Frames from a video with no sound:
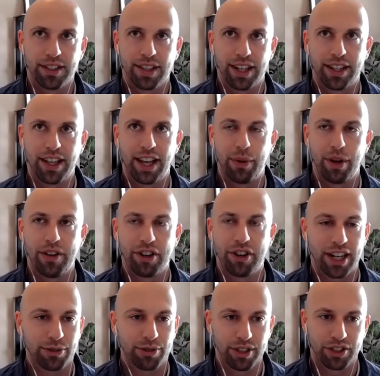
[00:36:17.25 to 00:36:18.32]
like, yeah, we have our
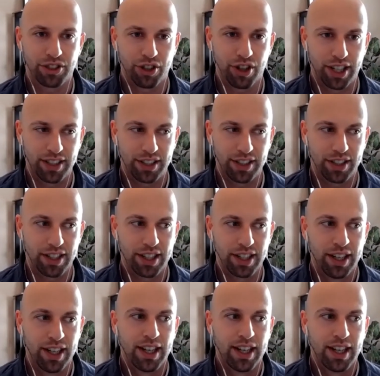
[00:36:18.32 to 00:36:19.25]
acquisition criteria